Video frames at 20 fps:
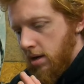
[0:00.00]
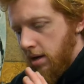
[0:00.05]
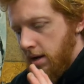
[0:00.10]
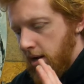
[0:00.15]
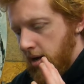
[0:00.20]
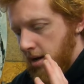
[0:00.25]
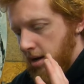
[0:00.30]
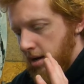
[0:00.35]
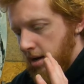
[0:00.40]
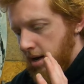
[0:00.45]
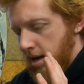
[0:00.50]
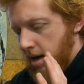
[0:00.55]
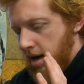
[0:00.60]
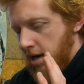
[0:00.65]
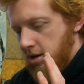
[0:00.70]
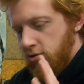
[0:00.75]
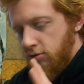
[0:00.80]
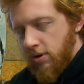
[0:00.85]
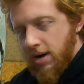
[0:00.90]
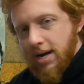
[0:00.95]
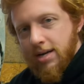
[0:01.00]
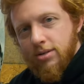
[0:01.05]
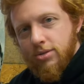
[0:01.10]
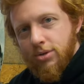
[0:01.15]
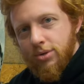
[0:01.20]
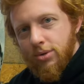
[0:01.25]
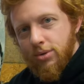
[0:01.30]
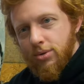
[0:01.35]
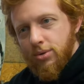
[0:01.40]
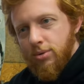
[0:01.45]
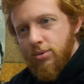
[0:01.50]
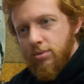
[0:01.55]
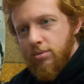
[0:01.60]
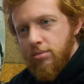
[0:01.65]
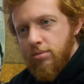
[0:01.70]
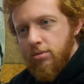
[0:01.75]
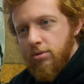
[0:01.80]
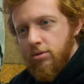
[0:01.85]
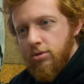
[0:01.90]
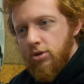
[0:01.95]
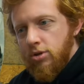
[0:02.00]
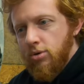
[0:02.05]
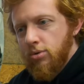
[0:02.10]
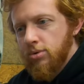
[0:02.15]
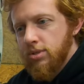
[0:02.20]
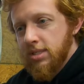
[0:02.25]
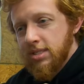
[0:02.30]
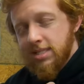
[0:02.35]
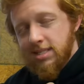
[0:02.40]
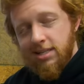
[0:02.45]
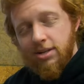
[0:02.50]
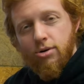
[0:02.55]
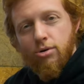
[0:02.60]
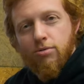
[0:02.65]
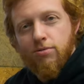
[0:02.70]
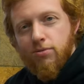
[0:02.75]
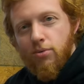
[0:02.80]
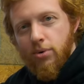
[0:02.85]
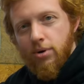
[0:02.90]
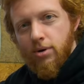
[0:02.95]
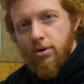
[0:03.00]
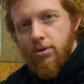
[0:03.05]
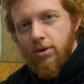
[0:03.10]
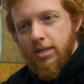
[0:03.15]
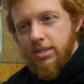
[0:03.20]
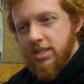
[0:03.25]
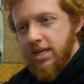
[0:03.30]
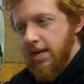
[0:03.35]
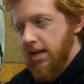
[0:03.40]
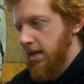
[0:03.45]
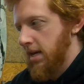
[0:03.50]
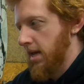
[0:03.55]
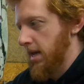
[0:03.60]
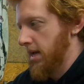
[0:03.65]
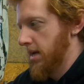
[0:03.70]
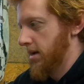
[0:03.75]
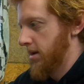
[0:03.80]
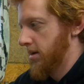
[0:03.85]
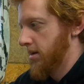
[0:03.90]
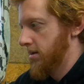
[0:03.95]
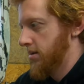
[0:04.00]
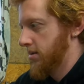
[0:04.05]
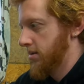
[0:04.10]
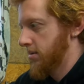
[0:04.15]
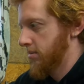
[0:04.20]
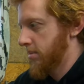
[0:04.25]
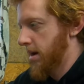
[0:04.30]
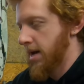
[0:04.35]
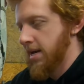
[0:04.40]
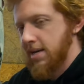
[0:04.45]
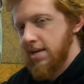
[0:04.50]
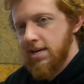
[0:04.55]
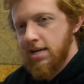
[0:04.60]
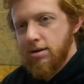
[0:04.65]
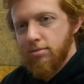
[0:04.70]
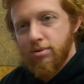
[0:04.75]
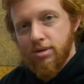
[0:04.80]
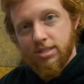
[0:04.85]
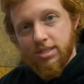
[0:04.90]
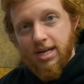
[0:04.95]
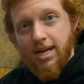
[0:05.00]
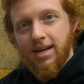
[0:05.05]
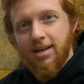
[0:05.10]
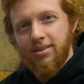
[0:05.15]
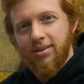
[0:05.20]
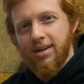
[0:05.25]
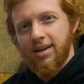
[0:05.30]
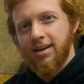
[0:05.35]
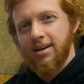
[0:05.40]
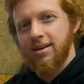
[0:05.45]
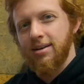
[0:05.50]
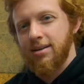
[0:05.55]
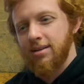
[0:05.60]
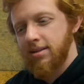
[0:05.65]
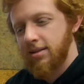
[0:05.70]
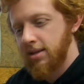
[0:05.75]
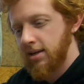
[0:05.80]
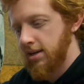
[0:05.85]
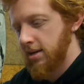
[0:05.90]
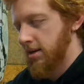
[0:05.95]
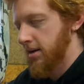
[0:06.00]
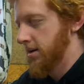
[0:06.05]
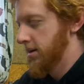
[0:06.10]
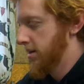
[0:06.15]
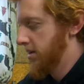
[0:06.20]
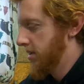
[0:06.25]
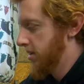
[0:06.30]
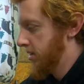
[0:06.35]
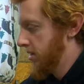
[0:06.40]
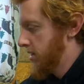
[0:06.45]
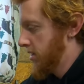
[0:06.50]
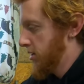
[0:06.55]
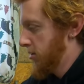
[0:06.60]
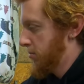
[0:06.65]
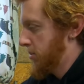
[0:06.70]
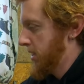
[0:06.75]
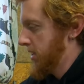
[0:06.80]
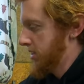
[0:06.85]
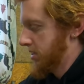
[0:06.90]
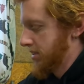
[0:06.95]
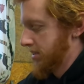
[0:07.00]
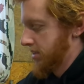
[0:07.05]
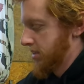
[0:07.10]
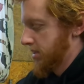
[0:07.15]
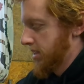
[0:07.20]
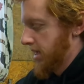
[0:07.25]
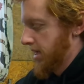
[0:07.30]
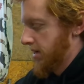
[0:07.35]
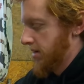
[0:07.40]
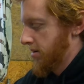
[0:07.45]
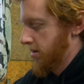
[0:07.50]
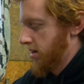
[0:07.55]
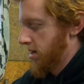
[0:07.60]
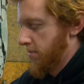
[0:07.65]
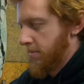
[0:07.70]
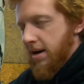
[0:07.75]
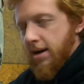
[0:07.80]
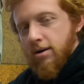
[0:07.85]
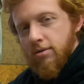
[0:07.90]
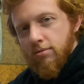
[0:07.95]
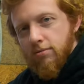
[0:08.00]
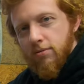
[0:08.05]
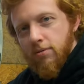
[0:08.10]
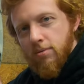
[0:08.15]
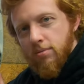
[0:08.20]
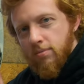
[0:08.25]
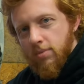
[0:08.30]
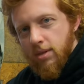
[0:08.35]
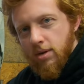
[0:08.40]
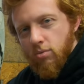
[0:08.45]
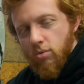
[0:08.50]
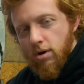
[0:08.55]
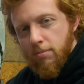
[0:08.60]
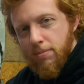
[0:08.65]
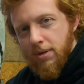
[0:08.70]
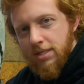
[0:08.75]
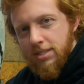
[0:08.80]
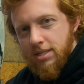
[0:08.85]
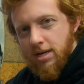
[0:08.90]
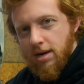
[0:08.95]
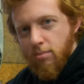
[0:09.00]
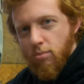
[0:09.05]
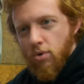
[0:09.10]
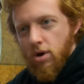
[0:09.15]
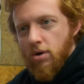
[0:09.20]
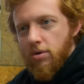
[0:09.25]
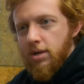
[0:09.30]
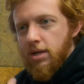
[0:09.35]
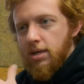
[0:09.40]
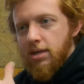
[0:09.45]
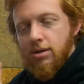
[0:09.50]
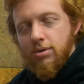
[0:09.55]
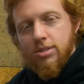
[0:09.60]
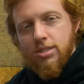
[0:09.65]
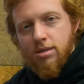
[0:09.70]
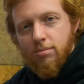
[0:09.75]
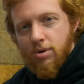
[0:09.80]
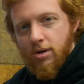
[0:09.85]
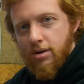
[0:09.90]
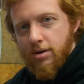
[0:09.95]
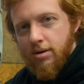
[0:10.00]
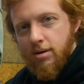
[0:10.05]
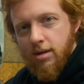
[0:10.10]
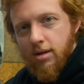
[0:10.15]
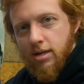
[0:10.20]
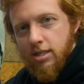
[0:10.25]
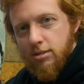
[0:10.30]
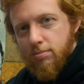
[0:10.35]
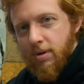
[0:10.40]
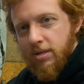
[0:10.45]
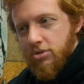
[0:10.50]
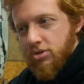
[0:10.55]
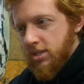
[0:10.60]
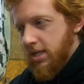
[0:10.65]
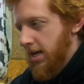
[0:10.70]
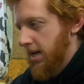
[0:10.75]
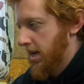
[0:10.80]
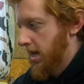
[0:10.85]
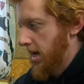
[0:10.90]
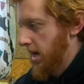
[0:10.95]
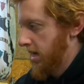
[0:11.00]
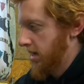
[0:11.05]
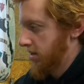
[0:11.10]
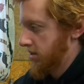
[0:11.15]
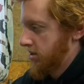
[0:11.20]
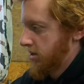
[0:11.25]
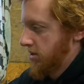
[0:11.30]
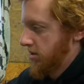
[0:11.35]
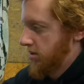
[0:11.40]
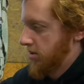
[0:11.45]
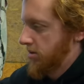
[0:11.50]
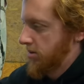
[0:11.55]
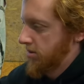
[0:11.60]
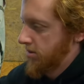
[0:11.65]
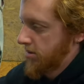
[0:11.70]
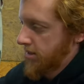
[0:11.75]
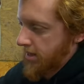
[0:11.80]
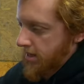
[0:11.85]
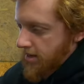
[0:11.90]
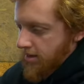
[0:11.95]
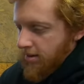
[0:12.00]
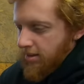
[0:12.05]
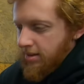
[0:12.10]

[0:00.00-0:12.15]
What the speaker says: And I try to use as little foil as I can, i.e. recycling the pieces that come out of one piece that I'm welding, use them on as much as I can until, like,